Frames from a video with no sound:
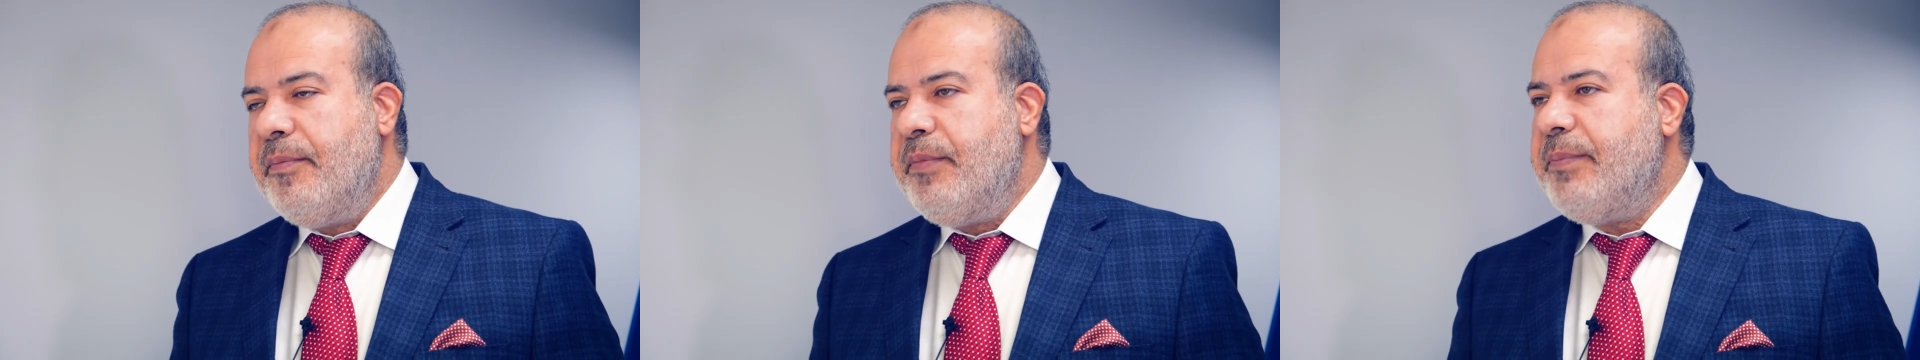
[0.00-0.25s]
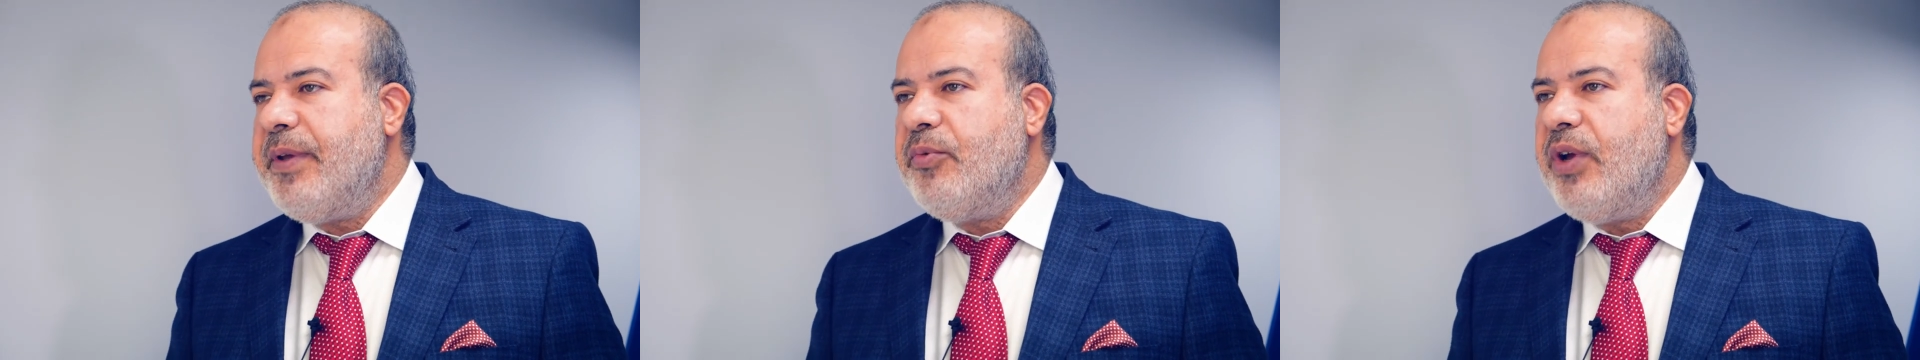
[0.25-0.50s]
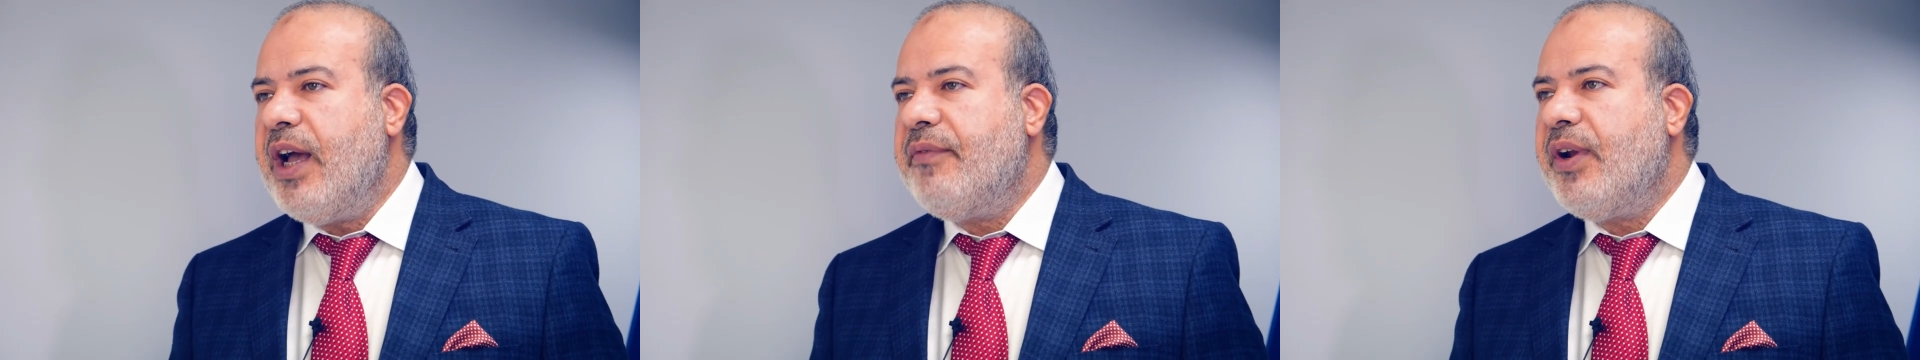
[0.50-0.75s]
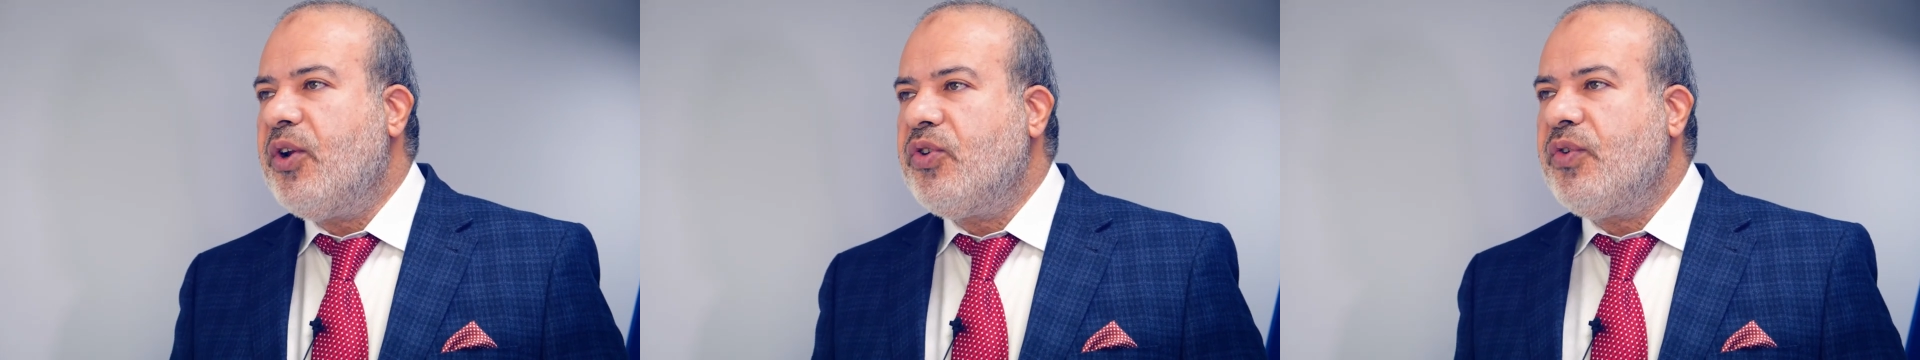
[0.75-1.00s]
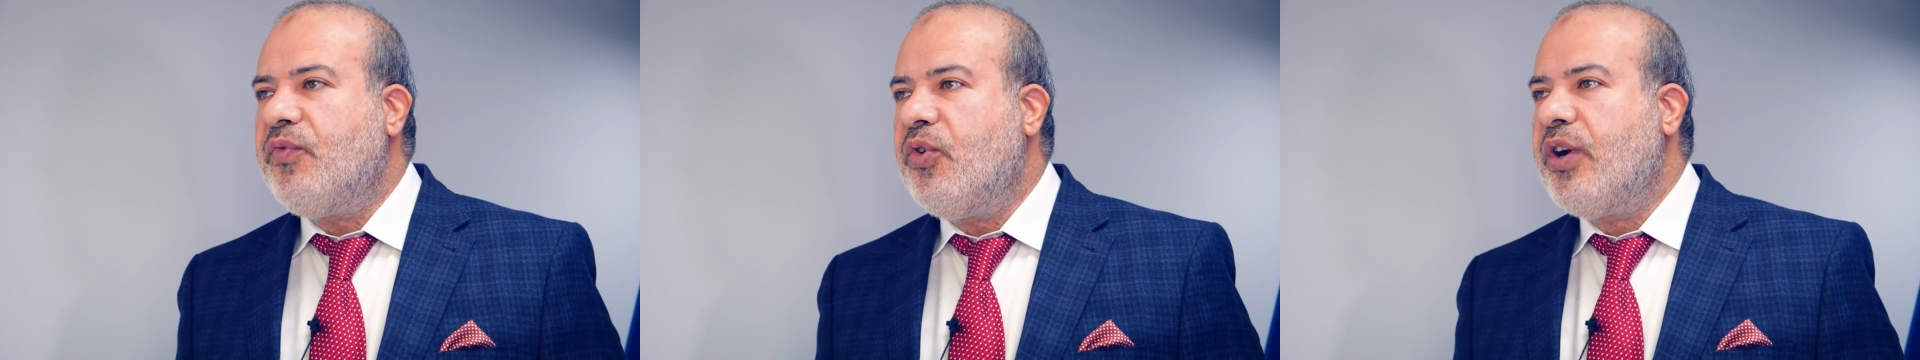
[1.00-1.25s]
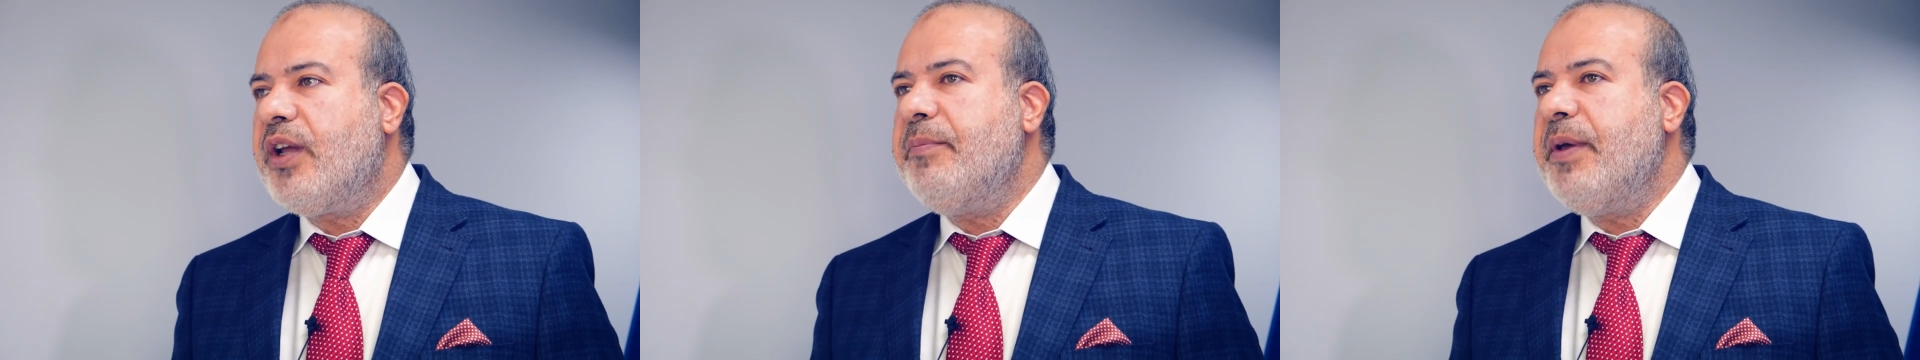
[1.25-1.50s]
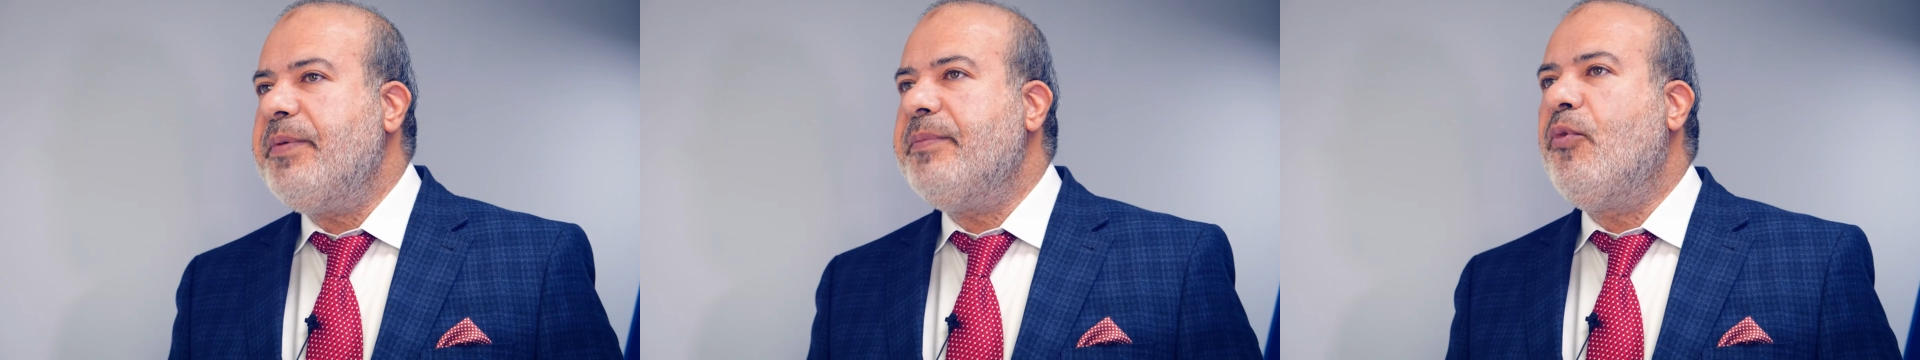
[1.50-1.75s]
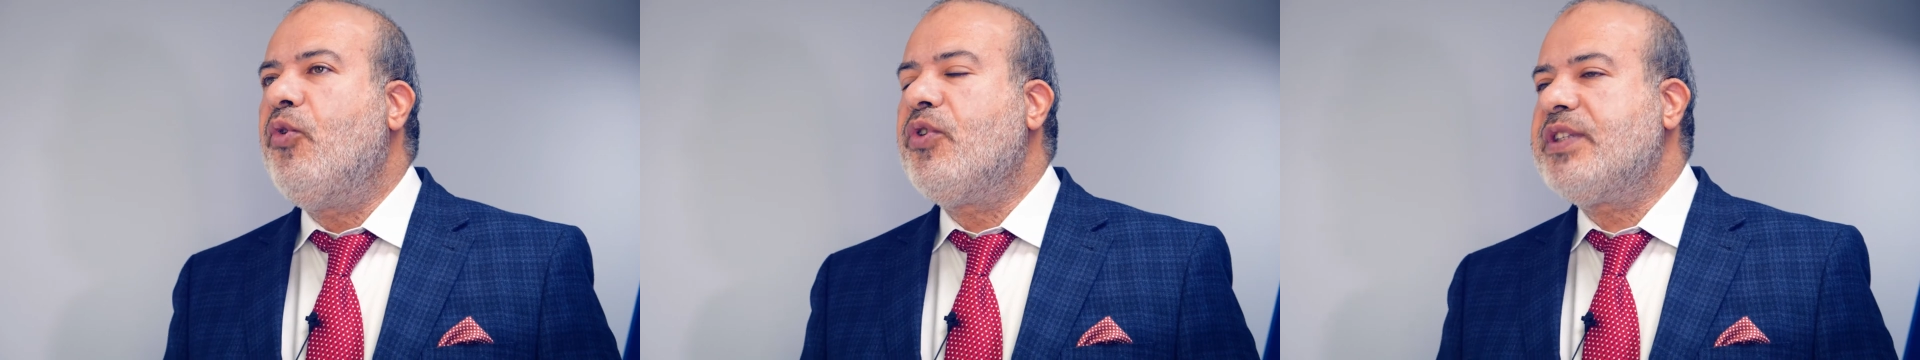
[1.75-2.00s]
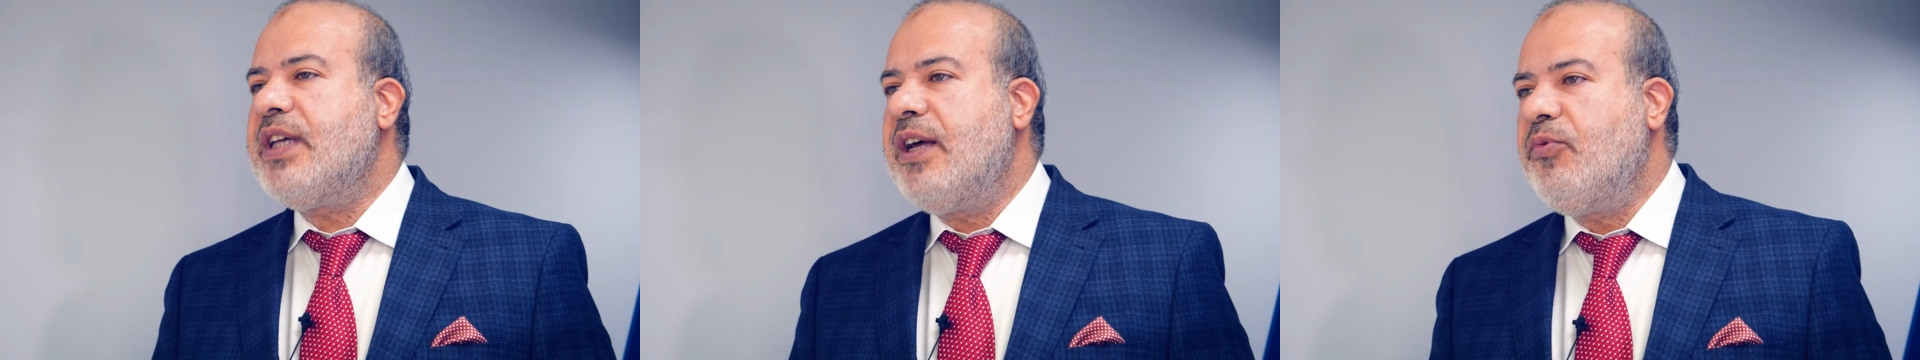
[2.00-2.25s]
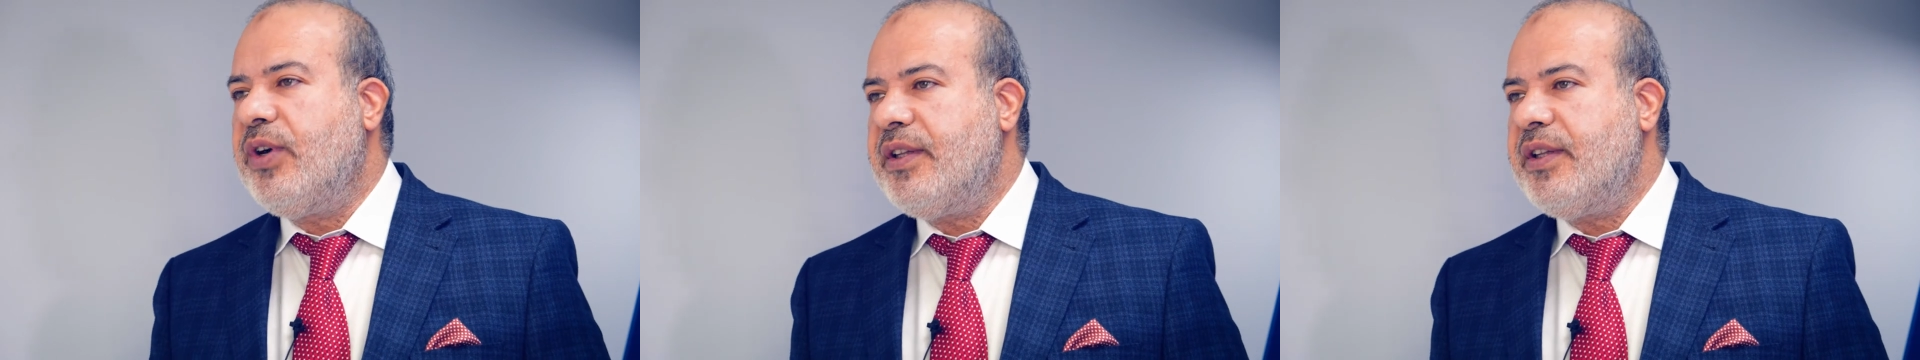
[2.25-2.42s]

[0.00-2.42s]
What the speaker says: Maybe we have a lot of work, maybe more than